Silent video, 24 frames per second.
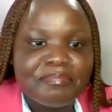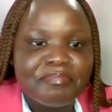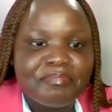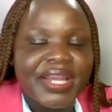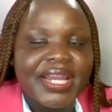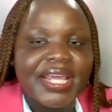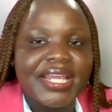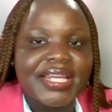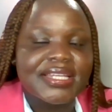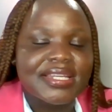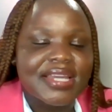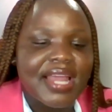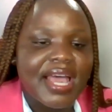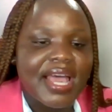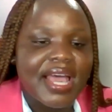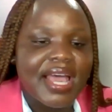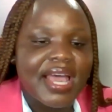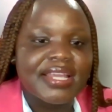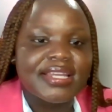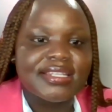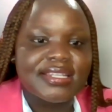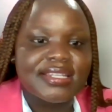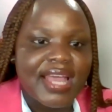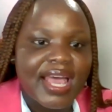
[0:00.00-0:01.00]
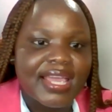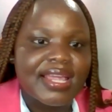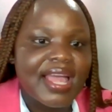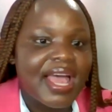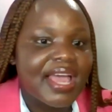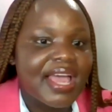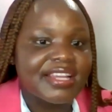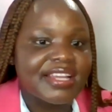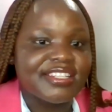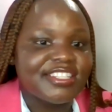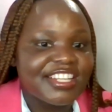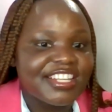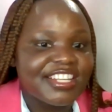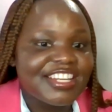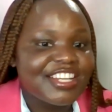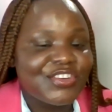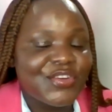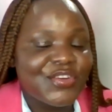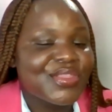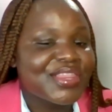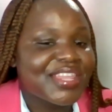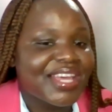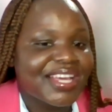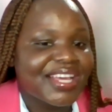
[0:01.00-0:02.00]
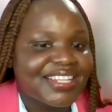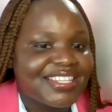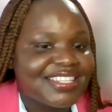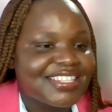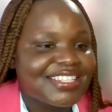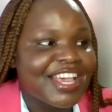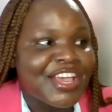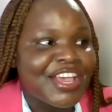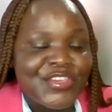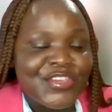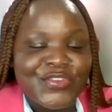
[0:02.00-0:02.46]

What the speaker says: but I didn't know that,